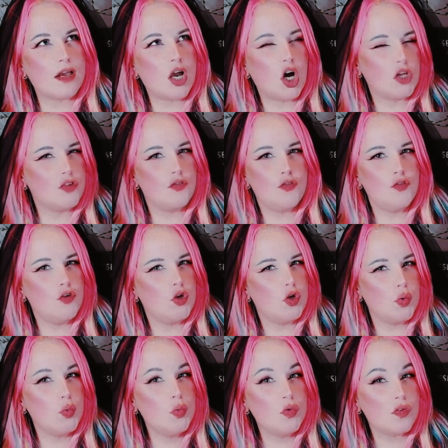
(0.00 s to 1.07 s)

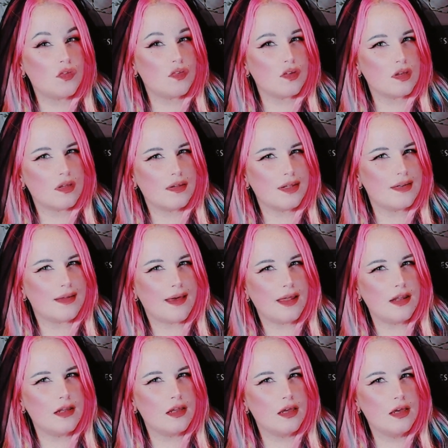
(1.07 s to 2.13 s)
confuse the
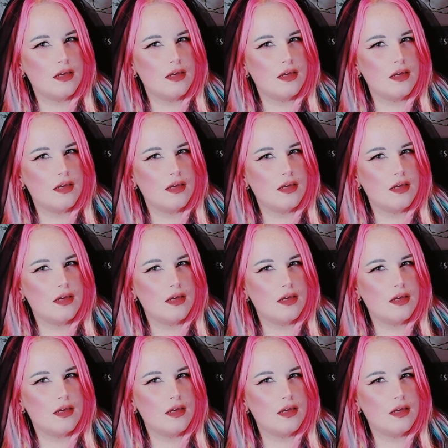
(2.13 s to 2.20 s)
dead,